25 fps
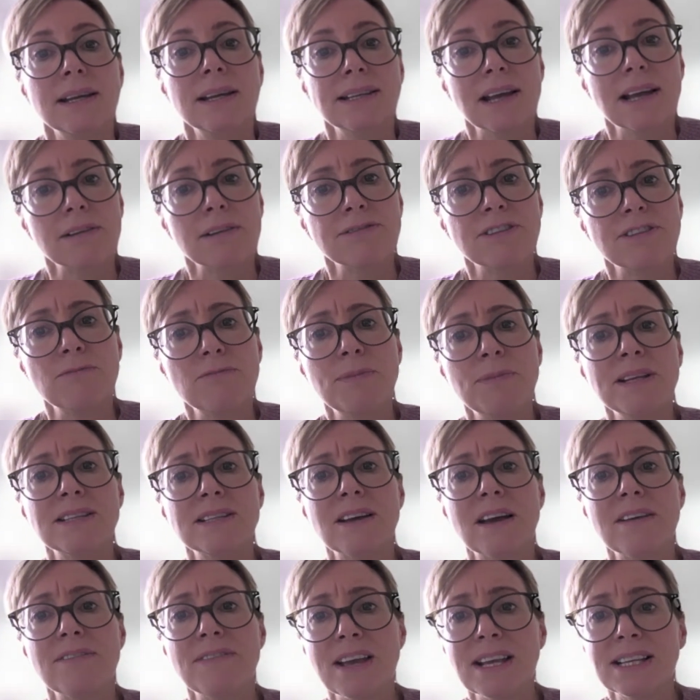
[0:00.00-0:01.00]
Now, if you've been
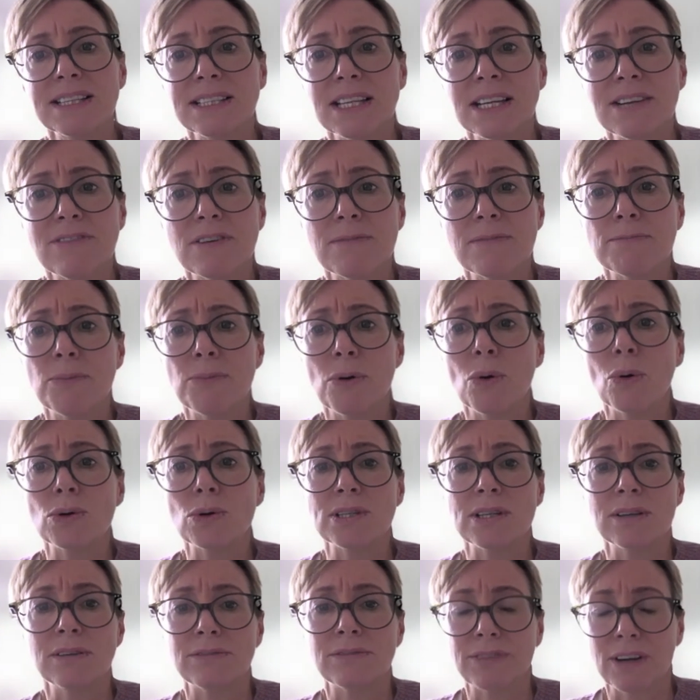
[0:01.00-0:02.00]
divested of
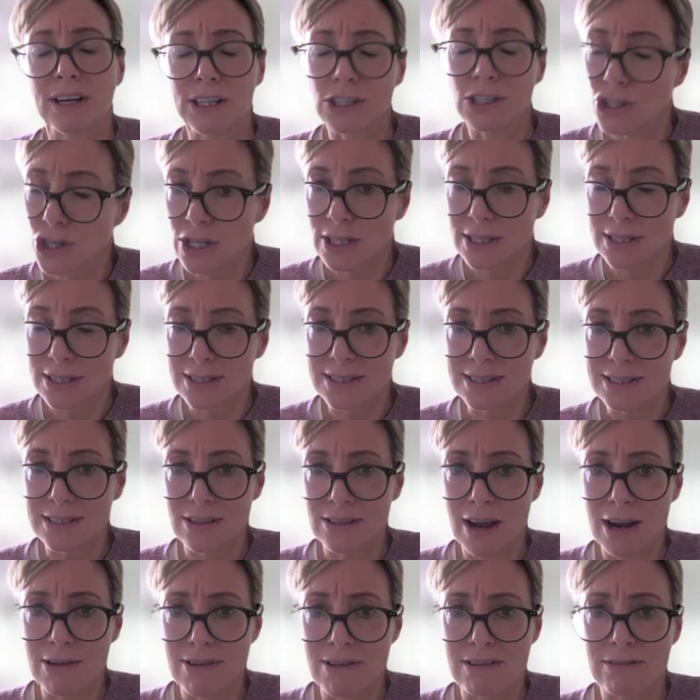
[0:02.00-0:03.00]
important functions,
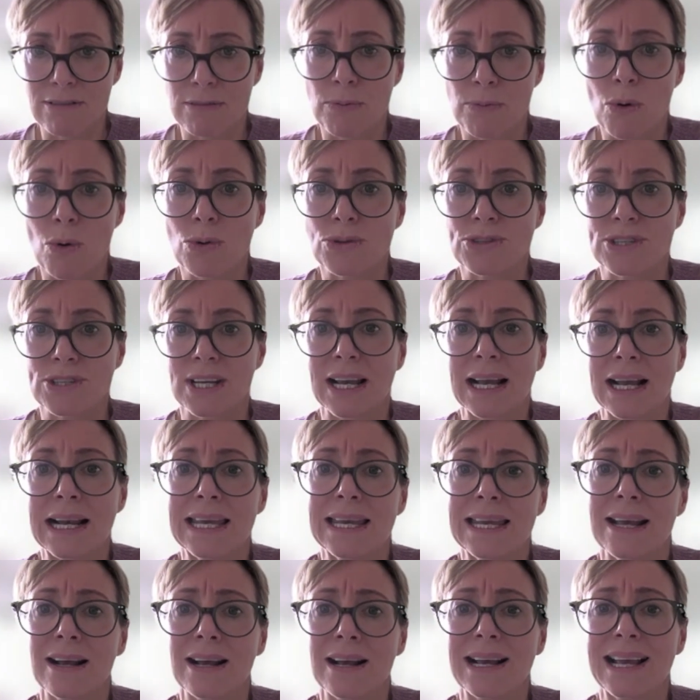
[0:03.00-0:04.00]
direct reports and
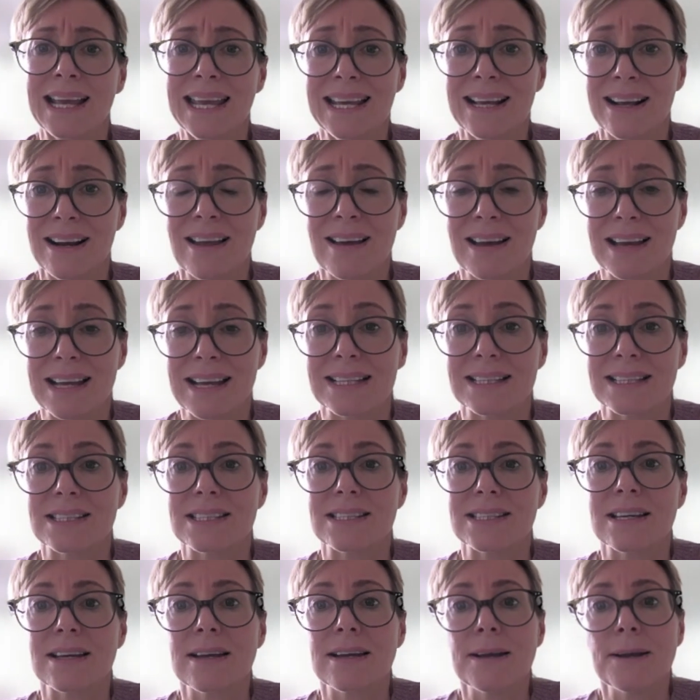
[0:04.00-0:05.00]
key
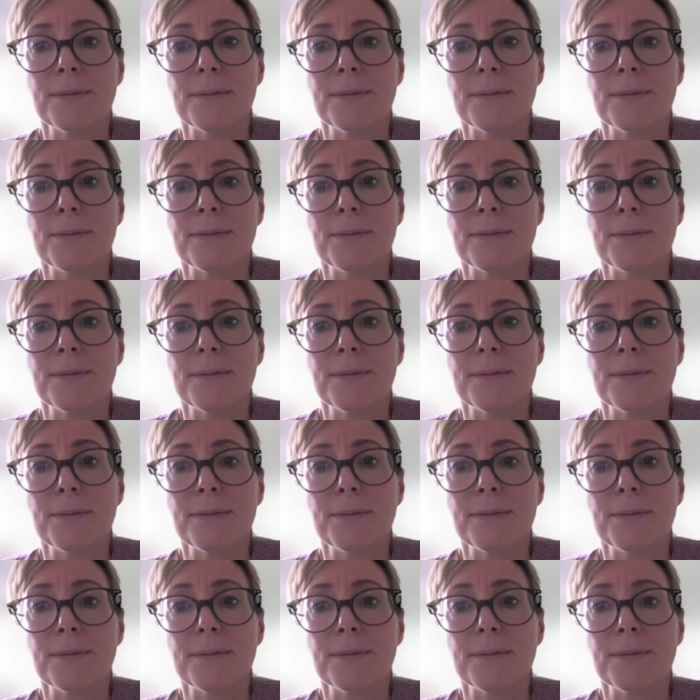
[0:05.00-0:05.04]
clients,